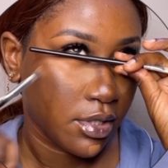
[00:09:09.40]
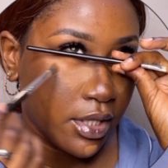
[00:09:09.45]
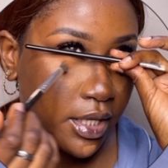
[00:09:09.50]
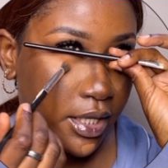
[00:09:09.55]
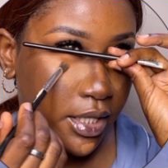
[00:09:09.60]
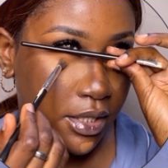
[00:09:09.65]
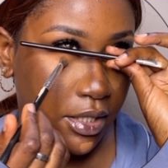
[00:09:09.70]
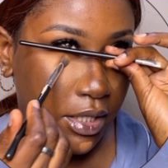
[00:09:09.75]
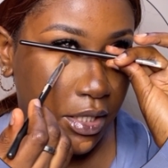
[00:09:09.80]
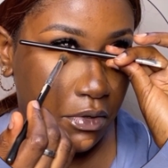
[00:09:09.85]

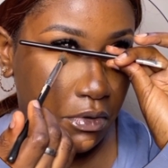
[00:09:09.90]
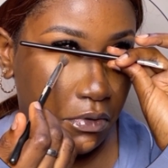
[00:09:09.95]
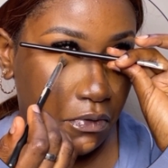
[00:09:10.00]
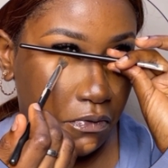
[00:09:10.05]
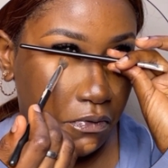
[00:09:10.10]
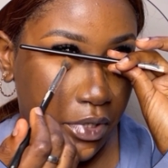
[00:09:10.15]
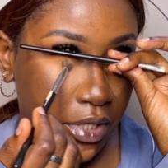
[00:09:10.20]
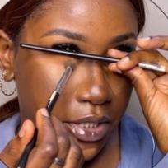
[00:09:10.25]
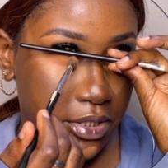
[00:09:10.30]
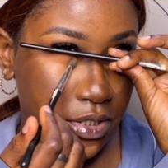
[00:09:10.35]
and then
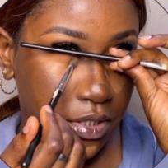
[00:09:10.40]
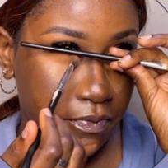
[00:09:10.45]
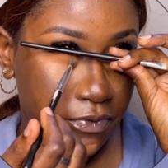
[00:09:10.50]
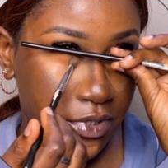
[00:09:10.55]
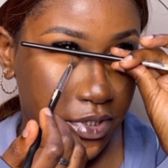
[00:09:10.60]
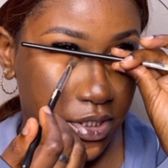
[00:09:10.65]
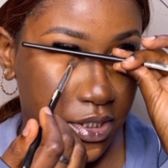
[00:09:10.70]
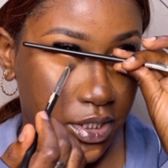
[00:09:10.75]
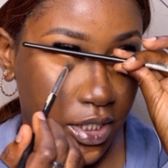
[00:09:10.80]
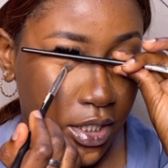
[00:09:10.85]
raise up the
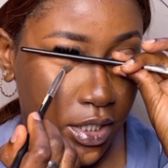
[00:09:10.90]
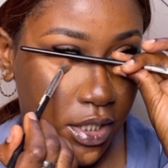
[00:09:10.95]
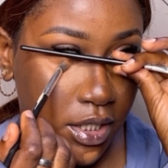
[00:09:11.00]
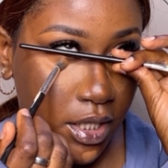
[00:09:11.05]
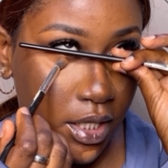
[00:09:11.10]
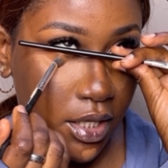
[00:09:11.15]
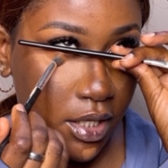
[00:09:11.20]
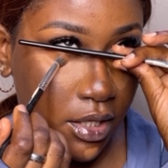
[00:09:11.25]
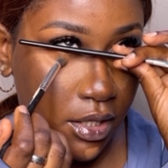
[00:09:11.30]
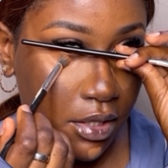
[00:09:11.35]
skin
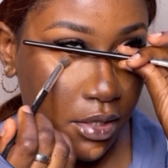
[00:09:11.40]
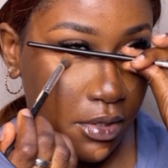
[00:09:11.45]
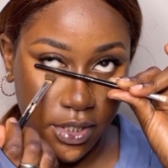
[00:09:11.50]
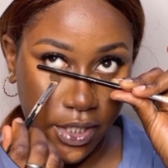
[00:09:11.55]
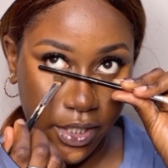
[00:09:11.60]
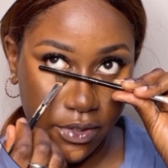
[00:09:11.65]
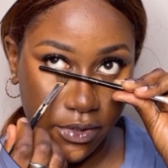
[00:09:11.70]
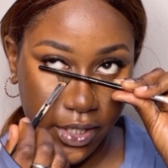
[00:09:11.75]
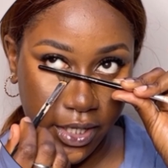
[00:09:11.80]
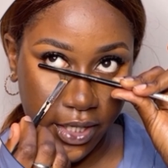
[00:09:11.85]
there so
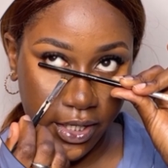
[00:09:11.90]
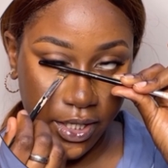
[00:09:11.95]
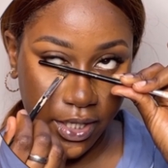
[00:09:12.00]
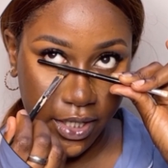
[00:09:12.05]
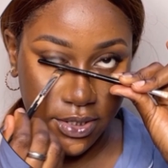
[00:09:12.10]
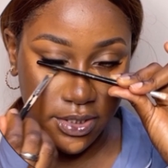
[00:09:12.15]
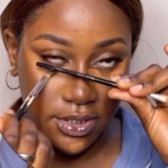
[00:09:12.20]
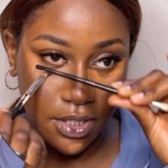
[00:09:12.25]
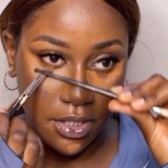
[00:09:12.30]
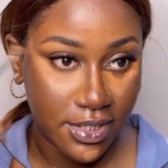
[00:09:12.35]
that you can
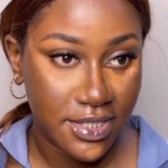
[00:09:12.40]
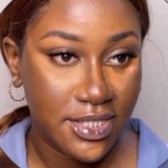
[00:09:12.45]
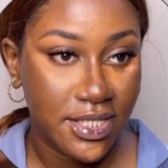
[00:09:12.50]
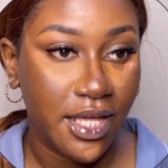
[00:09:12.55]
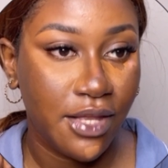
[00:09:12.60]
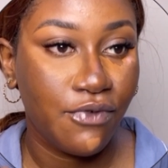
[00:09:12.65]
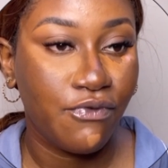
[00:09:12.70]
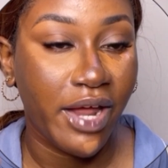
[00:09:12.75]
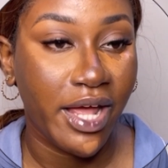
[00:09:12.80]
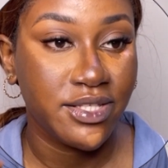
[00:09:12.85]
get the
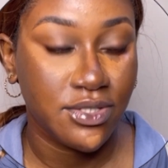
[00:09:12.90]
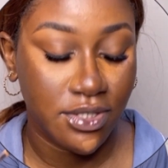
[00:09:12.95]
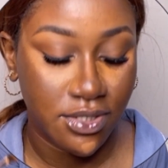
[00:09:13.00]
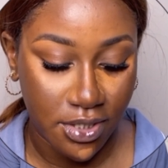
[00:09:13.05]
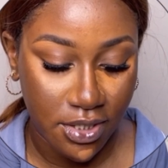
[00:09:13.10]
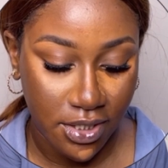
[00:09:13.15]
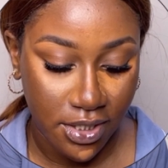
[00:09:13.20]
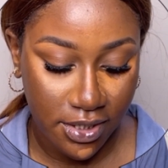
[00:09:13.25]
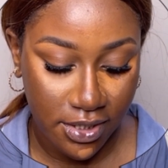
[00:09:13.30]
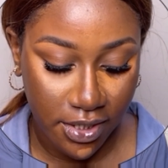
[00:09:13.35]
skin right
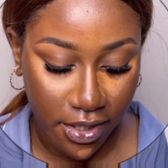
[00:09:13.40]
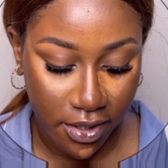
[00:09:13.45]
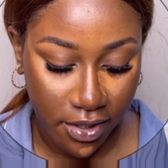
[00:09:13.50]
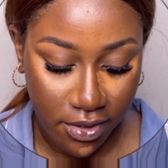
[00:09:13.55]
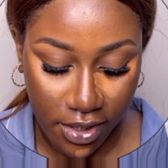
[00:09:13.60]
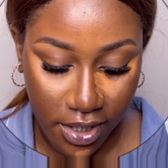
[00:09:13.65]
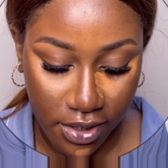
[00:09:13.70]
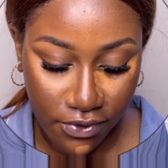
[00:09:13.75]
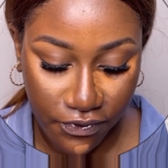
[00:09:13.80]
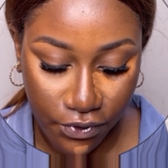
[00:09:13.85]
underneath there.
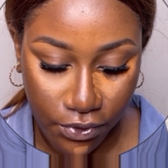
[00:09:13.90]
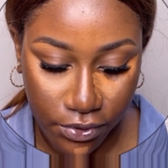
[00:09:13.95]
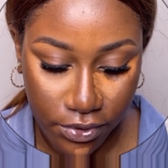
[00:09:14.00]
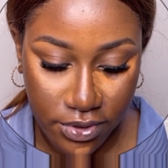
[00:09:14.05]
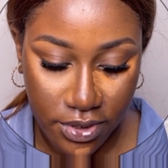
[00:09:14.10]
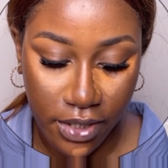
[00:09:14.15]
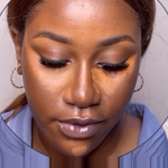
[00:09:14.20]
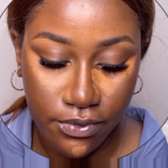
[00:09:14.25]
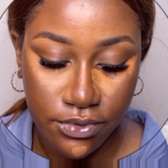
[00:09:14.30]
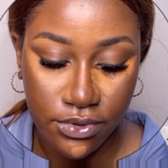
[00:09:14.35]
And of course,
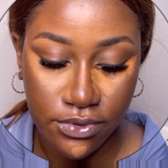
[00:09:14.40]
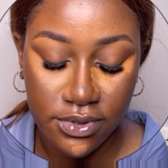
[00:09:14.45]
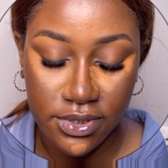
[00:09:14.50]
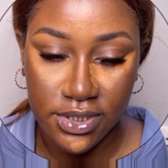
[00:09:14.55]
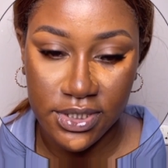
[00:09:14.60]
I will do the